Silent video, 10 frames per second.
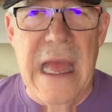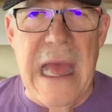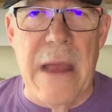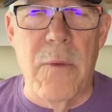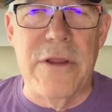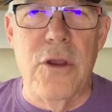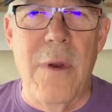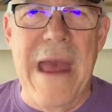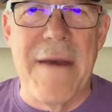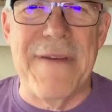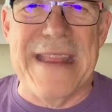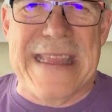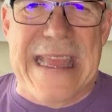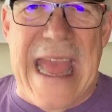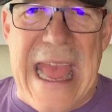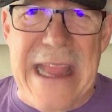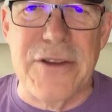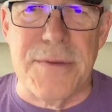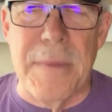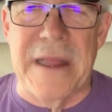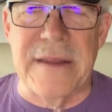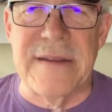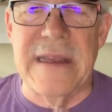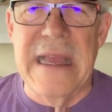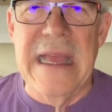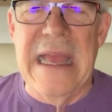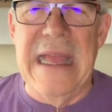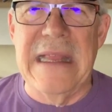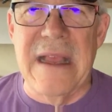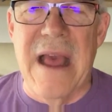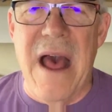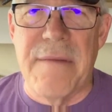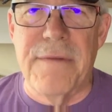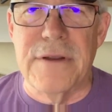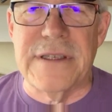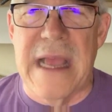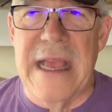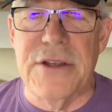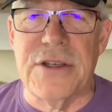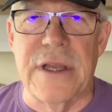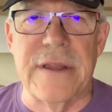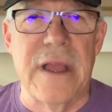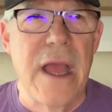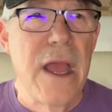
and when you have engagement in a conversation,